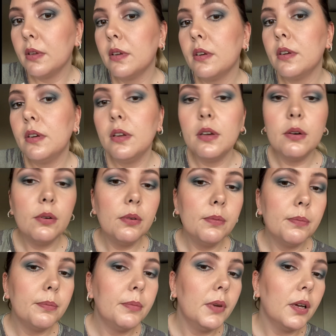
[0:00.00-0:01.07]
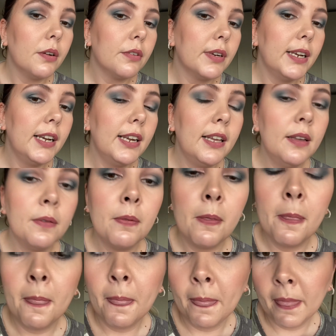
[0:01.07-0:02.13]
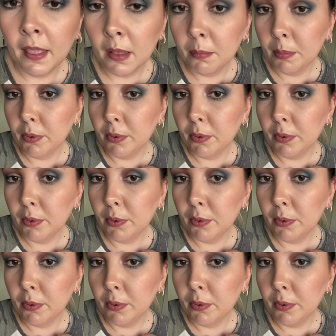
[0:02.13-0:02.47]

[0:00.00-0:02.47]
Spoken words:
No, not really. But